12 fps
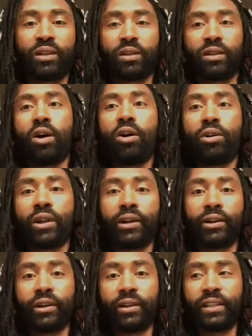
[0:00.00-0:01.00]
called on
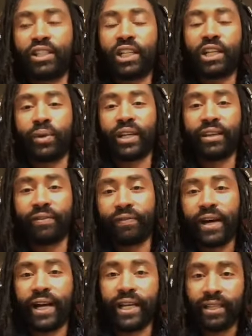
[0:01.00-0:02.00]
her and she didn't want to get
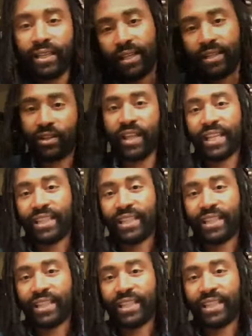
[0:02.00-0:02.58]
fined. So like